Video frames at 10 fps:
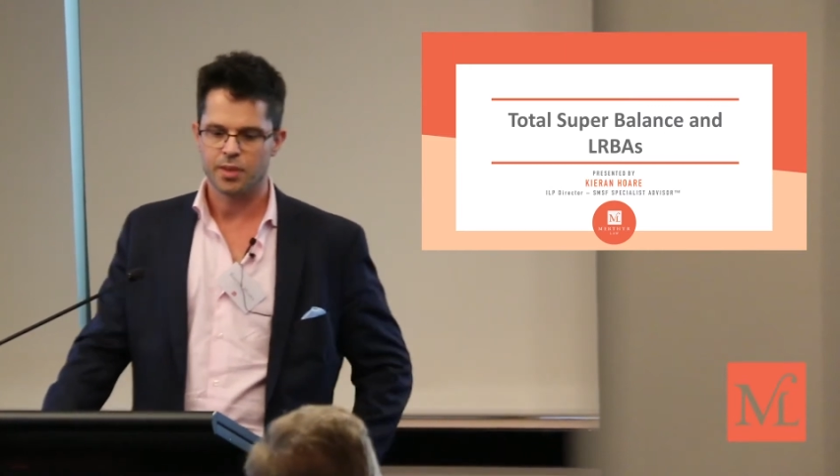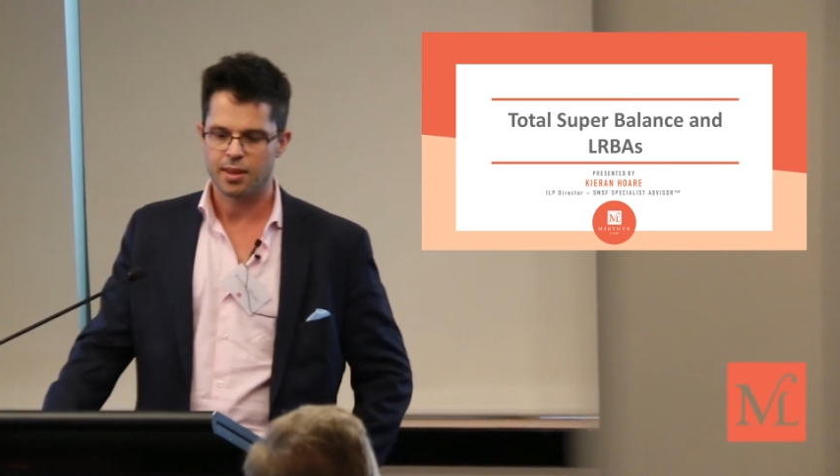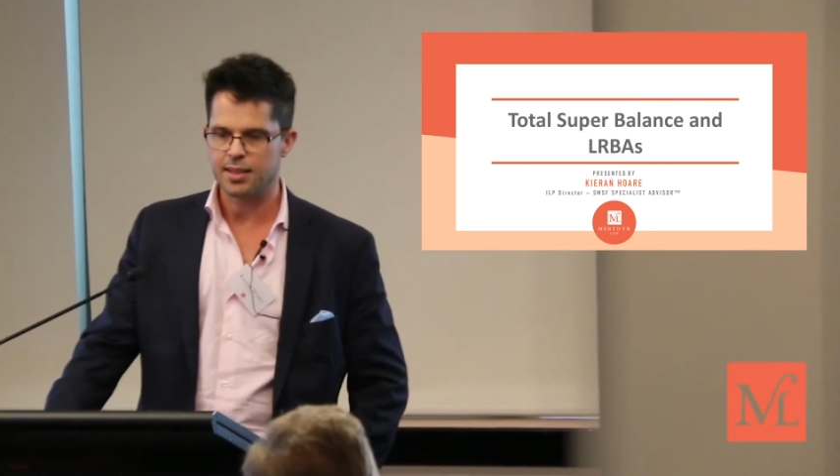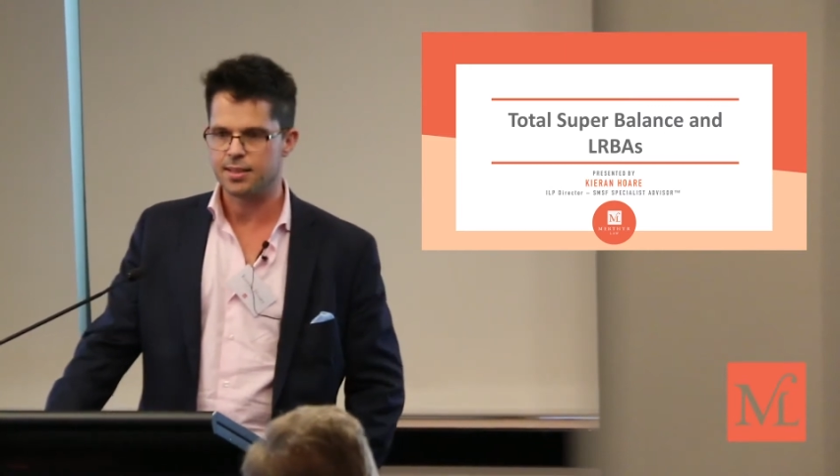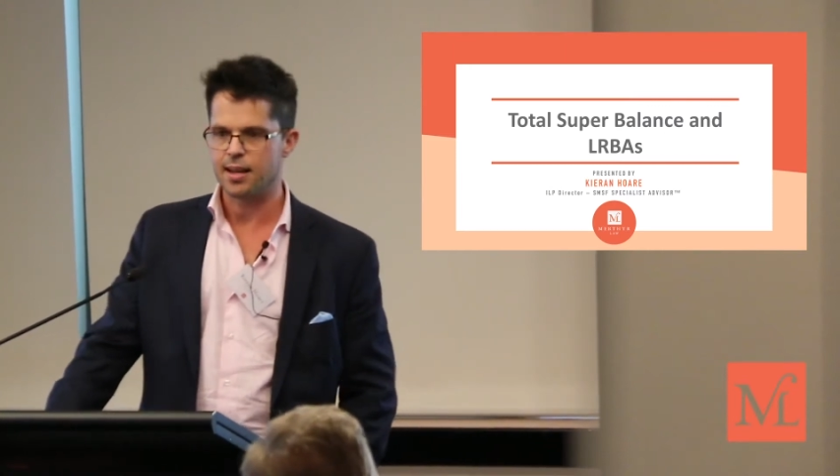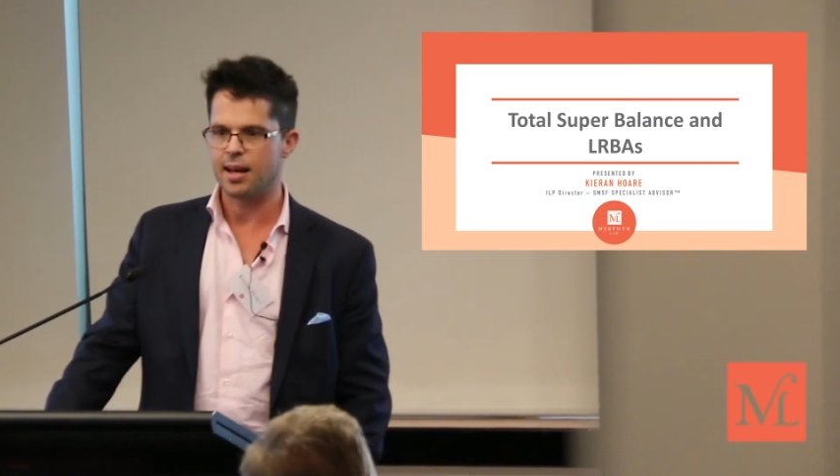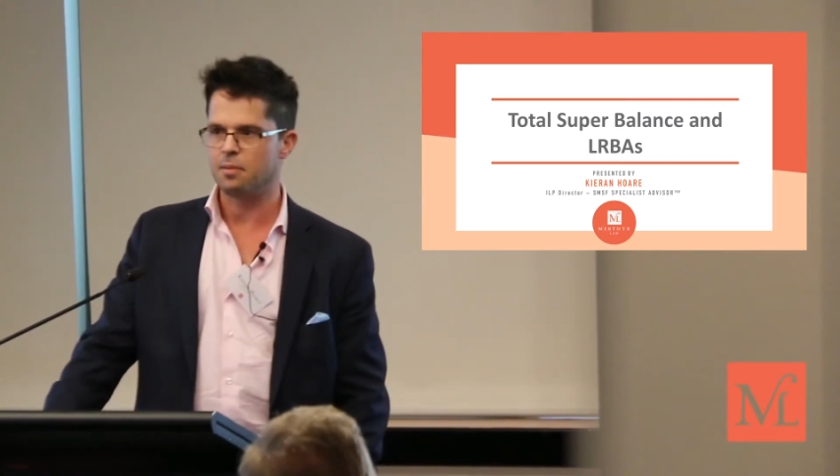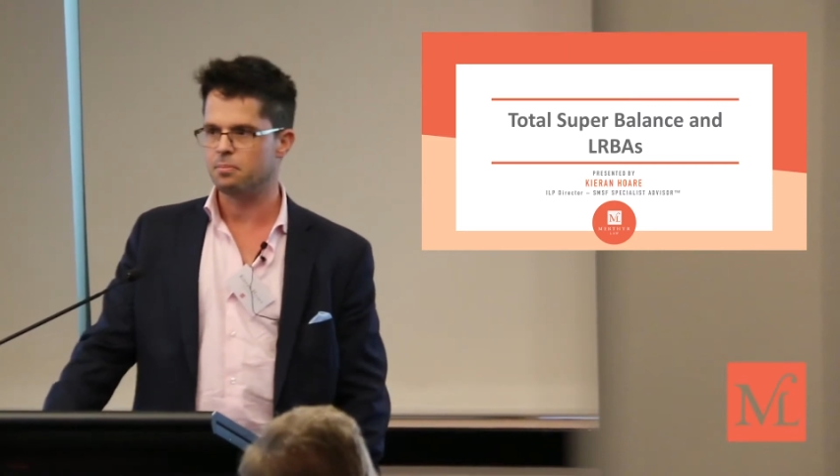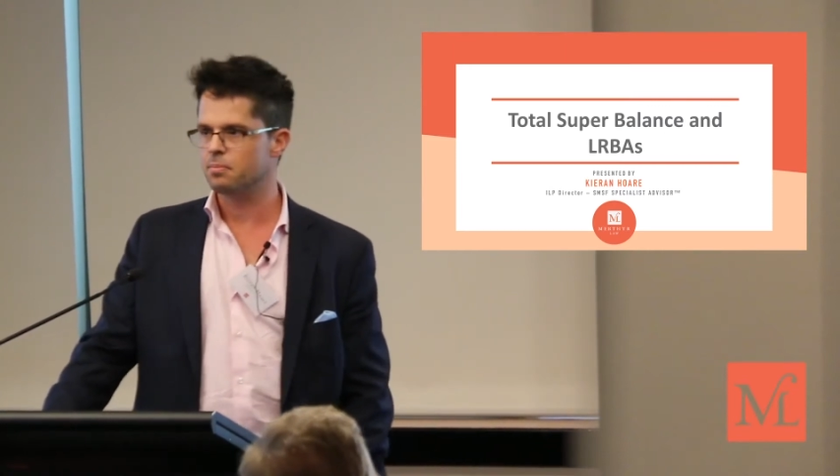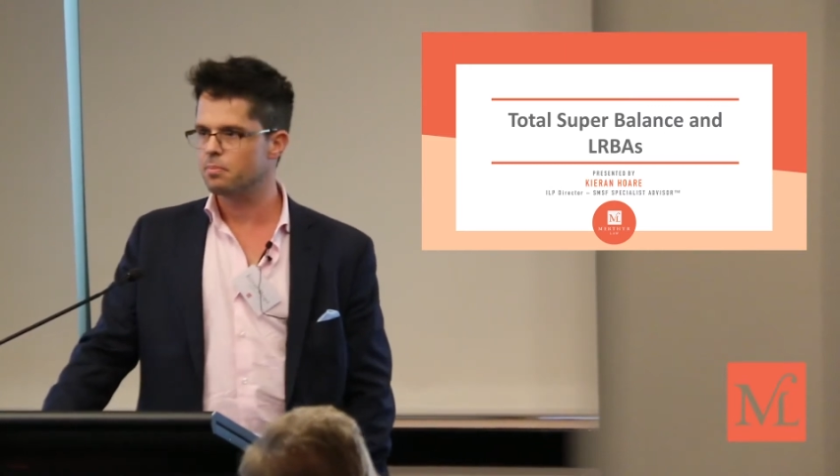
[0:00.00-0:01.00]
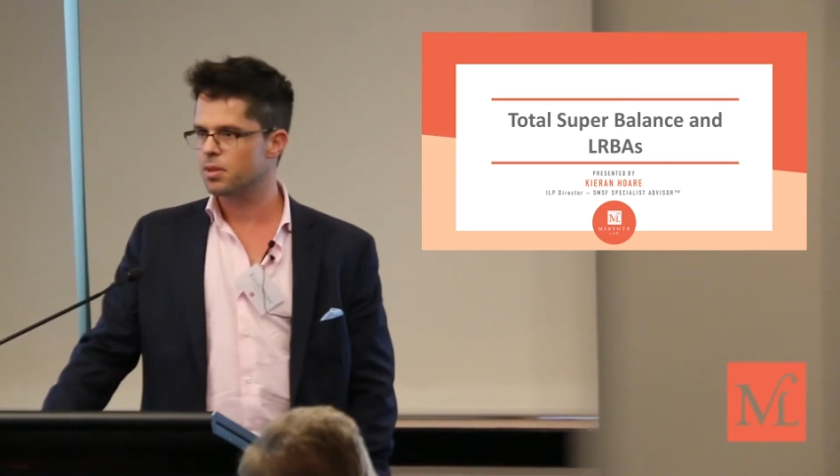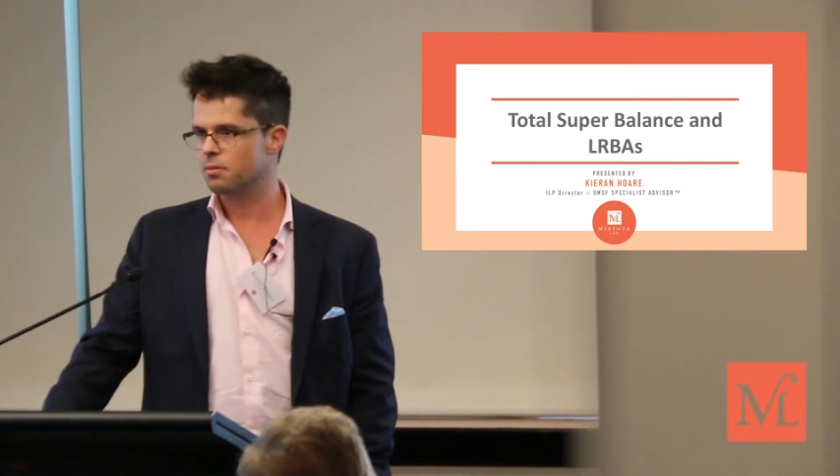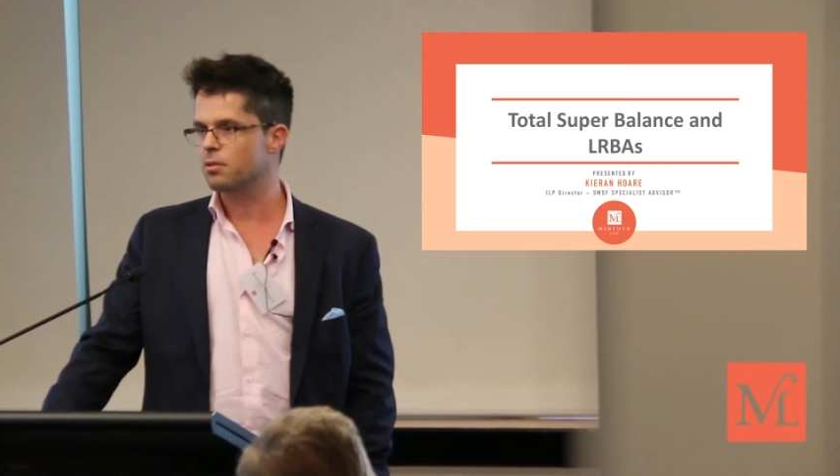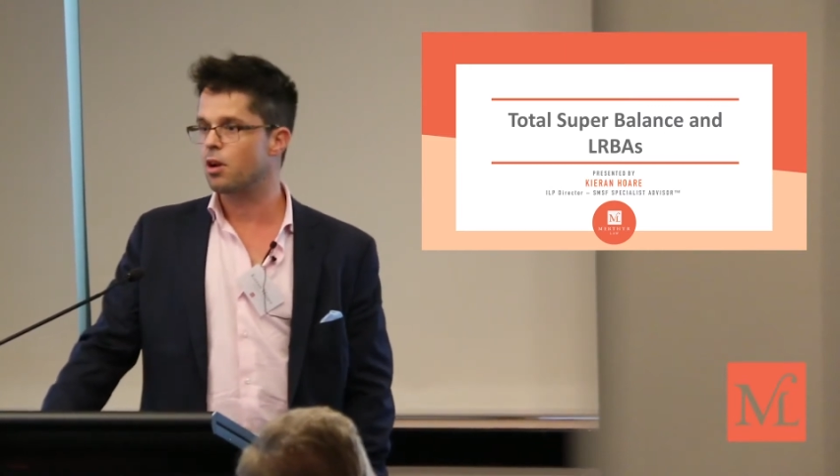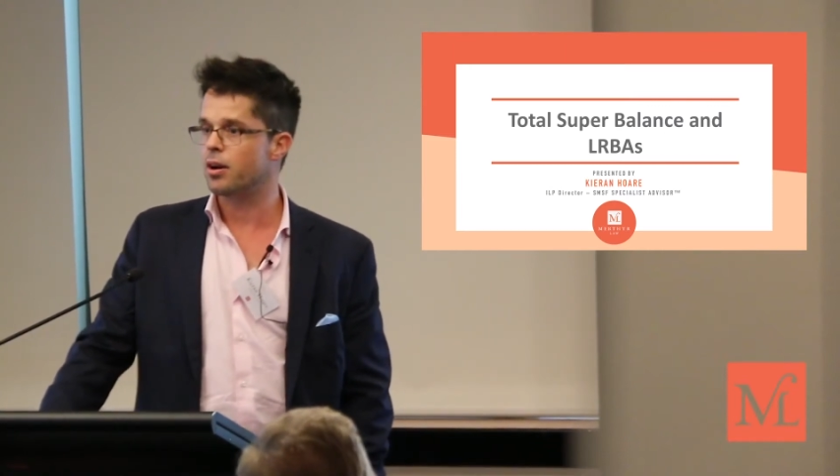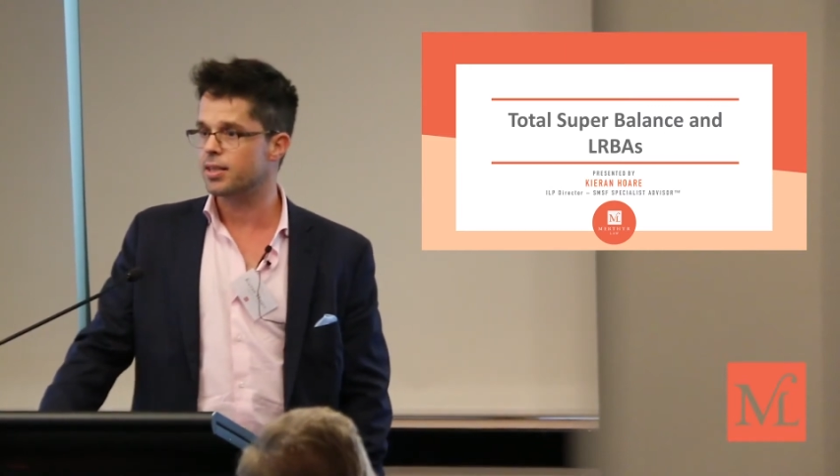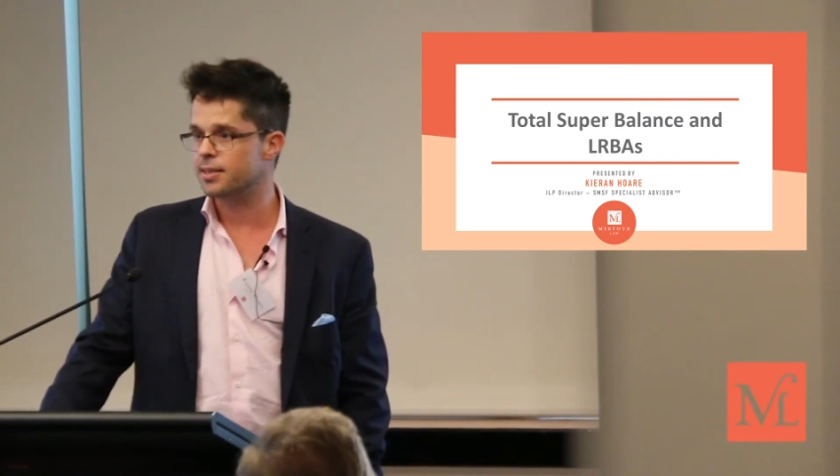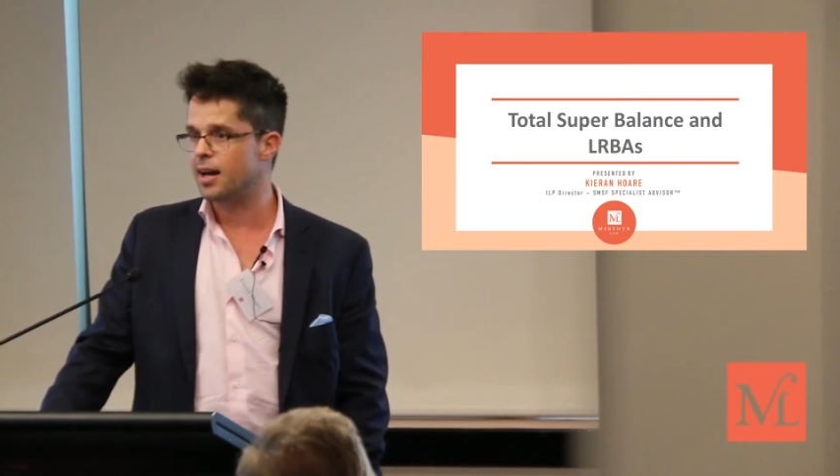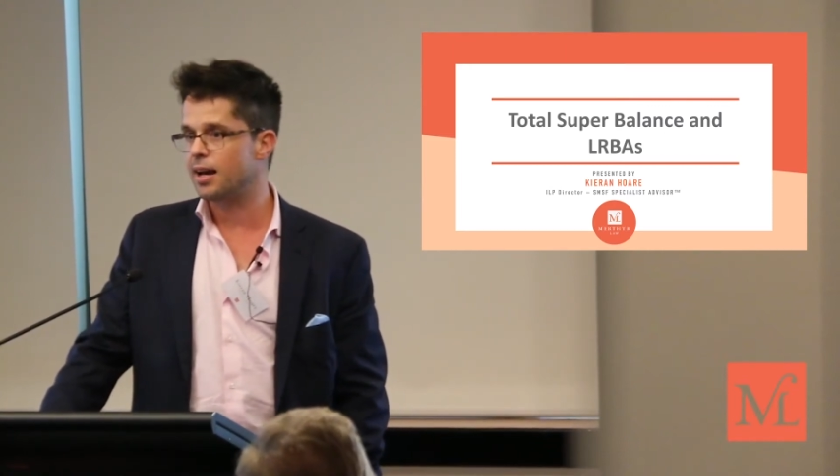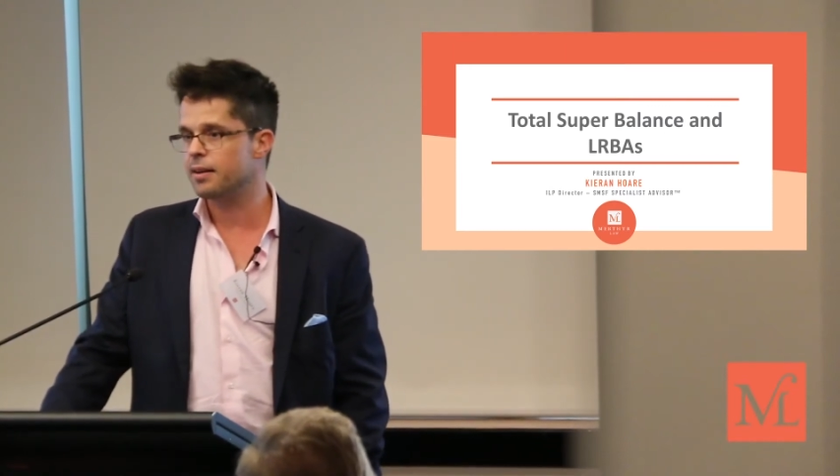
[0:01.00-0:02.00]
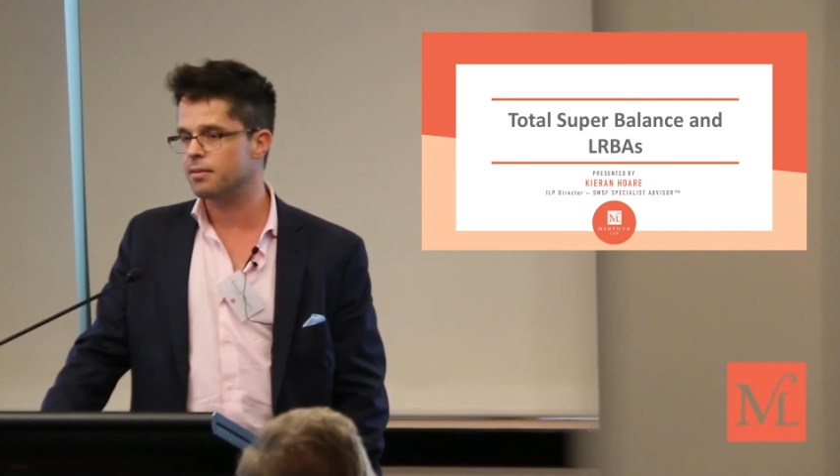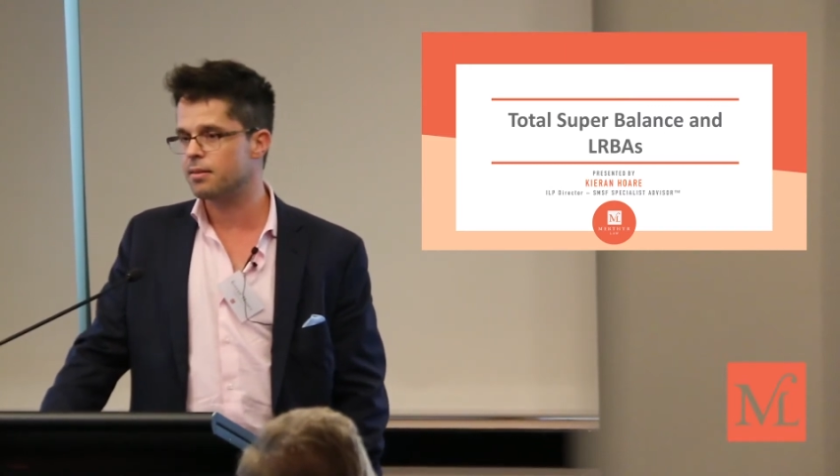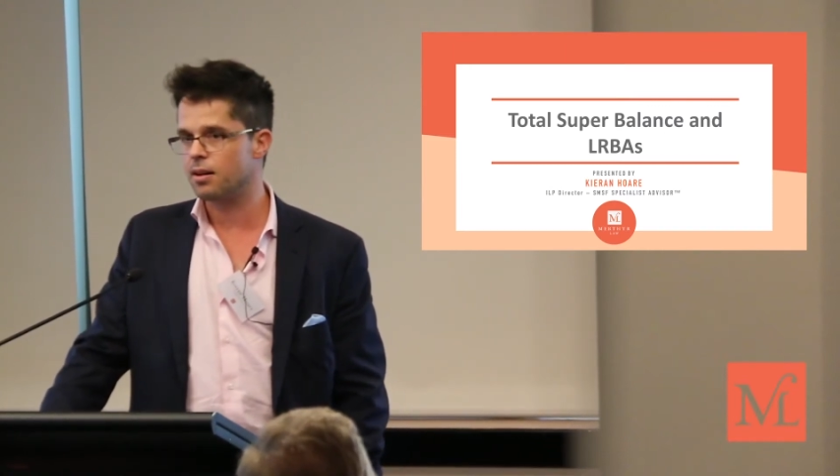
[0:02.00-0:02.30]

That's going to start,